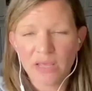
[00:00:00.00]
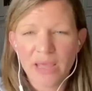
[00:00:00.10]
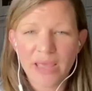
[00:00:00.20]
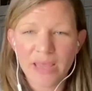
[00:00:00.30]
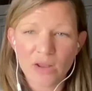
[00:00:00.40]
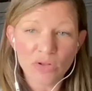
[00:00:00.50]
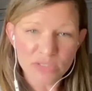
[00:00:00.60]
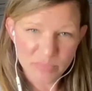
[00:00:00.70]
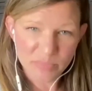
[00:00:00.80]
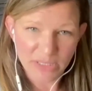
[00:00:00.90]
And
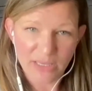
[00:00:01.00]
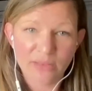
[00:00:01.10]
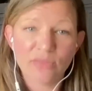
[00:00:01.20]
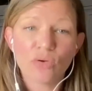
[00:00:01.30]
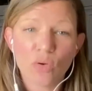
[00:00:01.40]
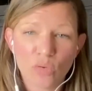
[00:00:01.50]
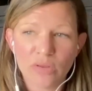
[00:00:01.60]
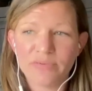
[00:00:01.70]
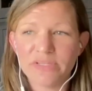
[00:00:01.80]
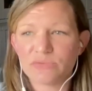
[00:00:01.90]
ultimately, the goal
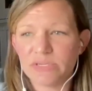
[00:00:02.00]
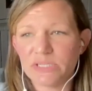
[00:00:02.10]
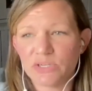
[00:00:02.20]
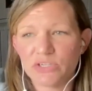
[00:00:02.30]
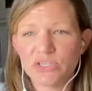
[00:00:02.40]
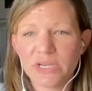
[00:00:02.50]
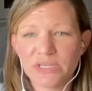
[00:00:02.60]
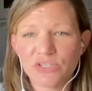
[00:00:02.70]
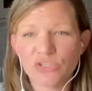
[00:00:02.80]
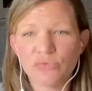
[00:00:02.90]
of his research
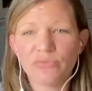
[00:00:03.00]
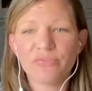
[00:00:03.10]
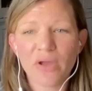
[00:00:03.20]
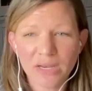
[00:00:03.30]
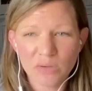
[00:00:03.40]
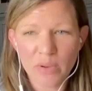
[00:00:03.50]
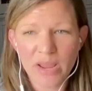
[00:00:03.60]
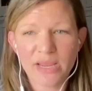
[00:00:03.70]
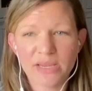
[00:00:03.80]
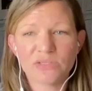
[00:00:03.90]
is to find
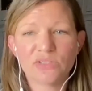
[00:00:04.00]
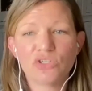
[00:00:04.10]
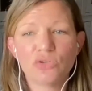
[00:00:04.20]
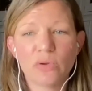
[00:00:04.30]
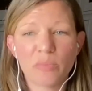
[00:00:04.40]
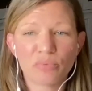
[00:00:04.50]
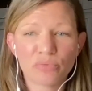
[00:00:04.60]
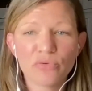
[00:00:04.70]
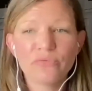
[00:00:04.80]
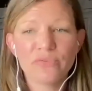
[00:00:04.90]
ways to
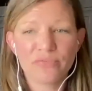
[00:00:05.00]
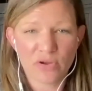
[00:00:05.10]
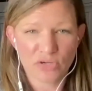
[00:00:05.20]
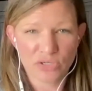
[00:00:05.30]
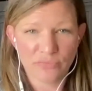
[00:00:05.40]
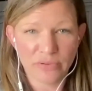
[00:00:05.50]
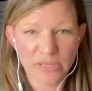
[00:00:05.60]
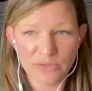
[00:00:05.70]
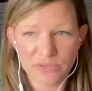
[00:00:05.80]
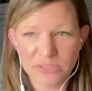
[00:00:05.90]
improve the function of
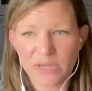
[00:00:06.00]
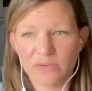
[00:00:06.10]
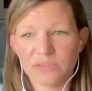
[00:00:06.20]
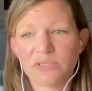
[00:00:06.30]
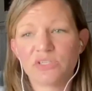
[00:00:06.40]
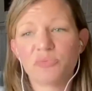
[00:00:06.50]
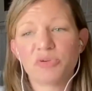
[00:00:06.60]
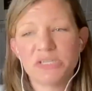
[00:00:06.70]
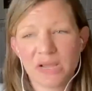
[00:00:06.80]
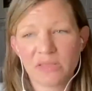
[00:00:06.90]
glial cells to
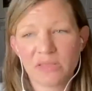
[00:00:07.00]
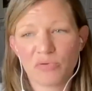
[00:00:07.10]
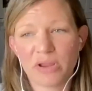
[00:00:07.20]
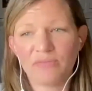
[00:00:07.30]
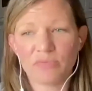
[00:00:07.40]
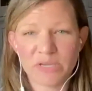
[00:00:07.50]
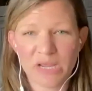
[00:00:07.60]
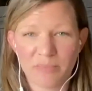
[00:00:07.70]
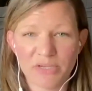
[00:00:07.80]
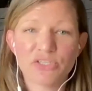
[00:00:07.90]
protect the brain from
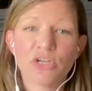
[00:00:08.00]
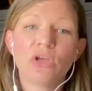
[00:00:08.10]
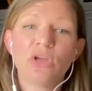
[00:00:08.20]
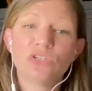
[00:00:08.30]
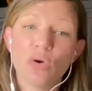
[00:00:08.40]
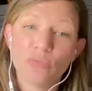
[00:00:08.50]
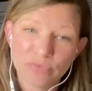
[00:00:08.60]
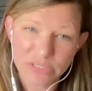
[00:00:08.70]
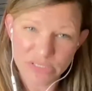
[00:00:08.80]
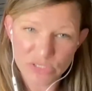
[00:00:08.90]
damage, to
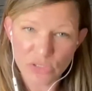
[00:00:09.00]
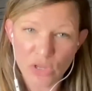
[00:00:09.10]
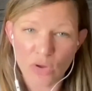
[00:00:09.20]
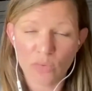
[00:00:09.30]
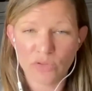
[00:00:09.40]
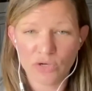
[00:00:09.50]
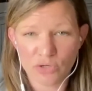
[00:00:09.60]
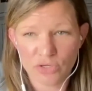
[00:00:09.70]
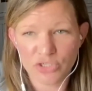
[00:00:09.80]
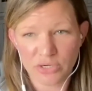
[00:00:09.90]
hopefully slow the
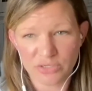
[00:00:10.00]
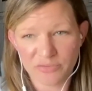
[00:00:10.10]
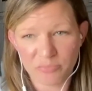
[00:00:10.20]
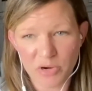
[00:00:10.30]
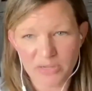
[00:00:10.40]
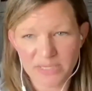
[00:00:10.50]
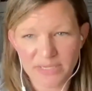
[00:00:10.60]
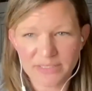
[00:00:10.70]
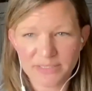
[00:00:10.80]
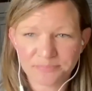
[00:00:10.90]
neurodegenerative process.